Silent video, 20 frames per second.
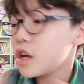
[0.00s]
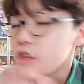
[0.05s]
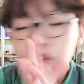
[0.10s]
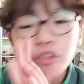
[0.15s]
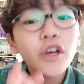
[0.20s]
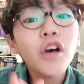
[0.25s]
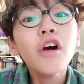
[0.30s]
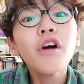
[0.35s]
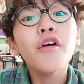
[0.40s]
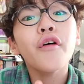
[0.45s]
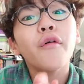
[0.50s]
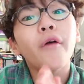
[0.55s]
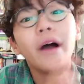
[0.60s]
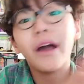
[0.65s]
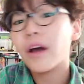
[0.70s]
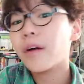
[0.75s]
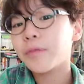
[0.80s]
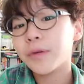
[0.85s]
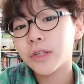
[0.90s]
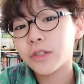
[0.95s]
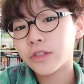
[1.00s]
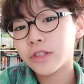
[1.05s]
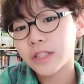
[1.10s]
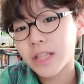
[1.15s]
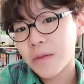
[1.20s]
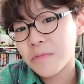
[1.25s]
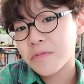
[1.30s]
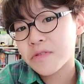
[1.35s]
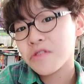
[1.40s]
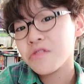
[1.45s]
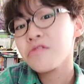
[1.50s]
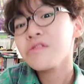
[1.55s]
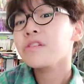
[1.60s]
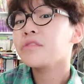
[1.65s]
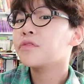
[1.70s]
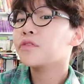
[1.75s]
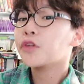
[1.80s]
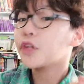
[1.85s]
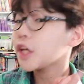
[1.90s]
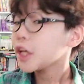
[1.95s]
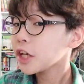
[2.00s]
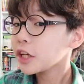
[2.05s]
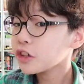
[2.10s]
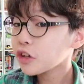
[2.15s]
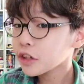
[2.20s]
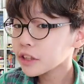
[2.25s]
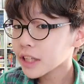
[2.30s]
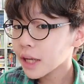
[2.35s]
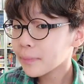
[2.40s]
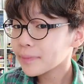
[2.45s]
So, I hope you enjoyed this episode. If you did enjoy this